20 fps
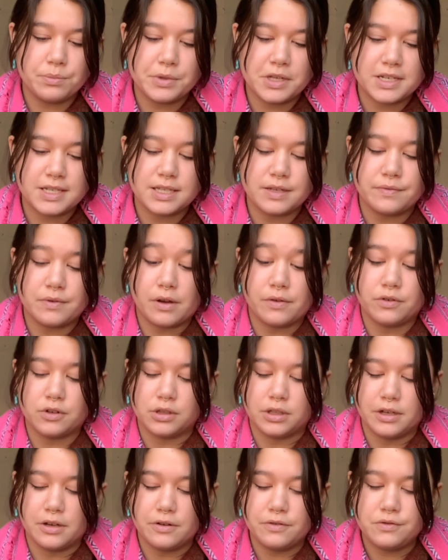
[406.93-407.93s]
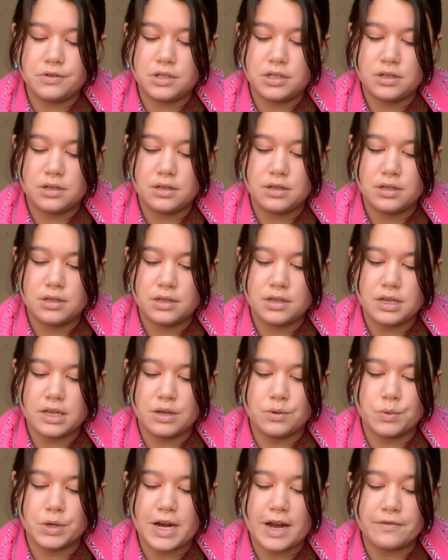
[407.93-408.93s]
place I've ever lived,
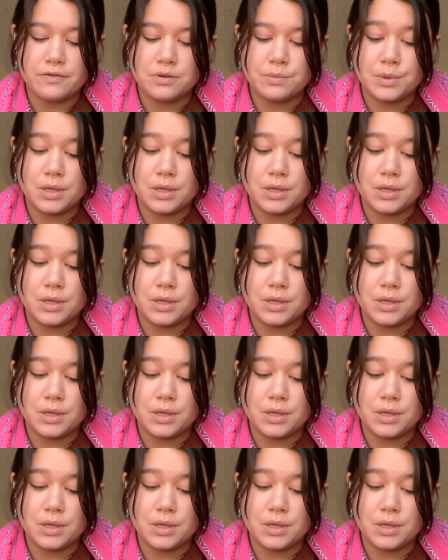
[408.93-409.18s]
it would have to